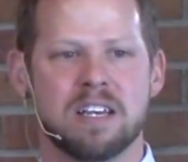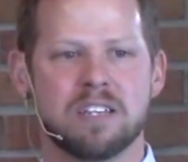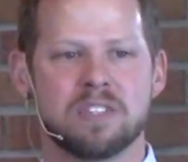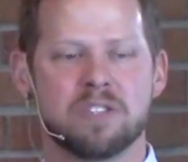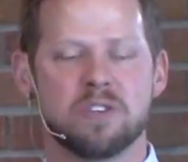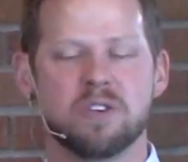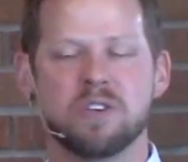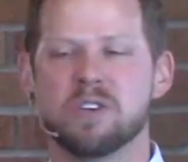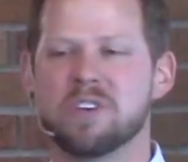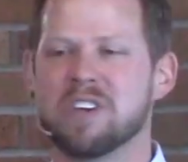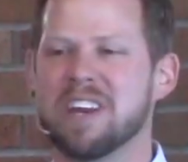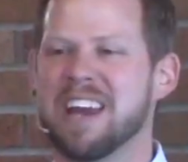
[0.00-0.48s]

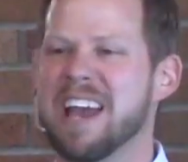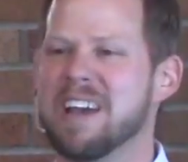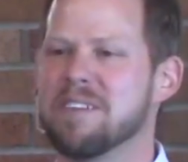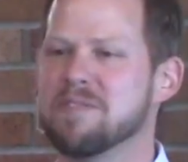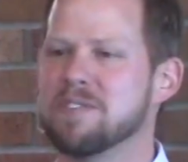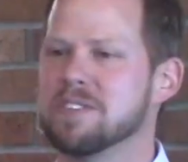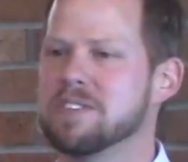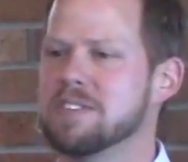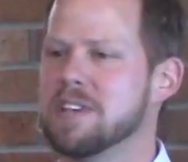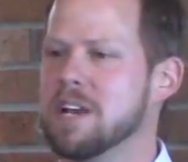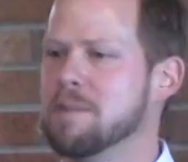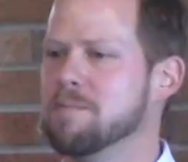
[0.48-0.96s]
so you can have
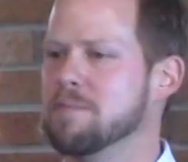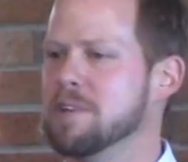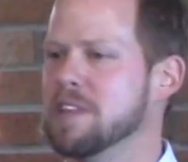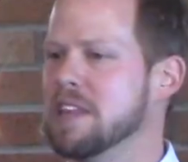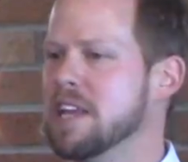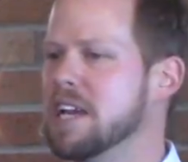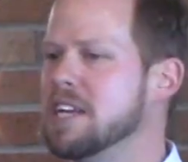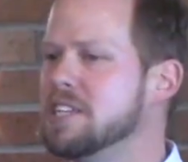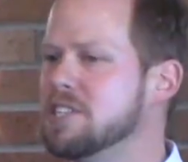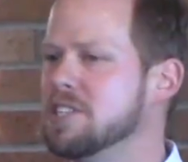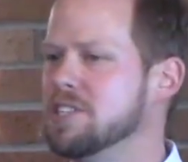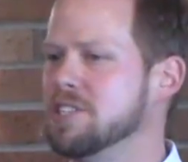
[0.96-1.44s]
the same
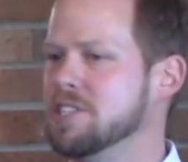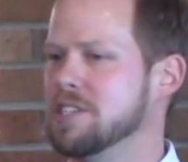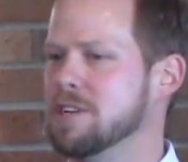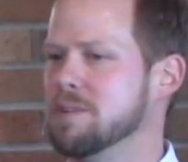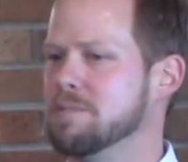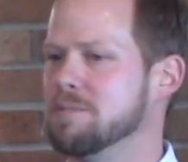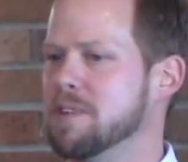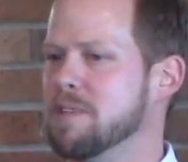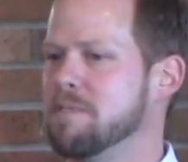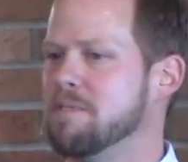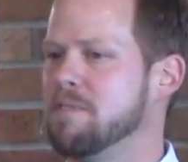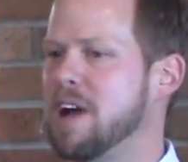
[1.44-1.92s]
relationship
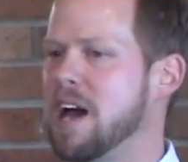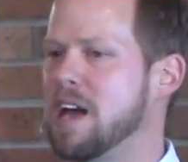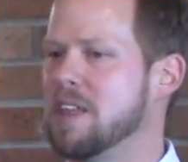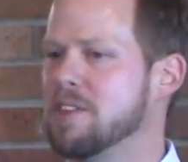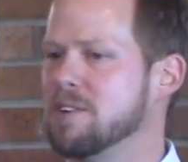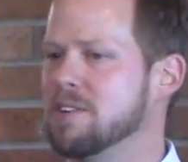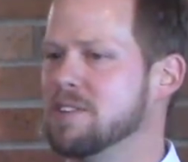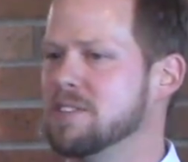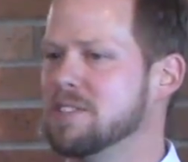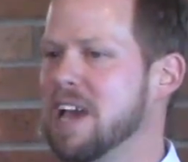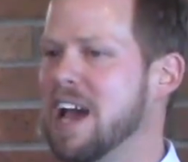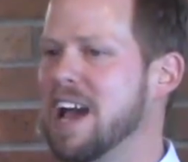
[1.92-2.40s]
with the
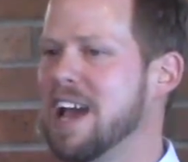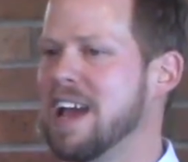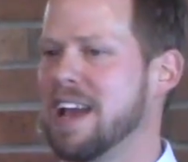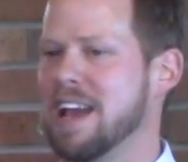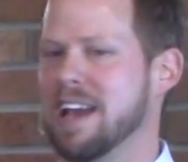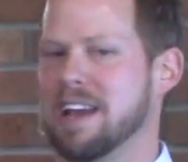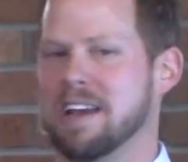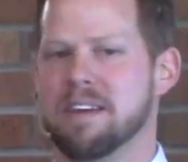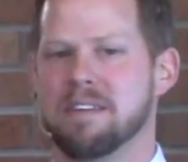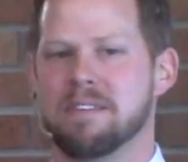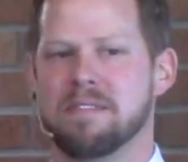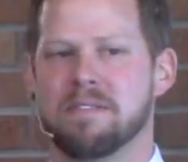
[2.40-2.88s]
Father as I
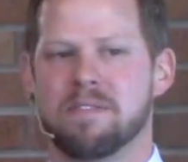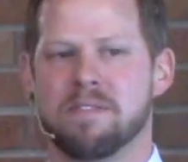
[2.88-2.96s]
have.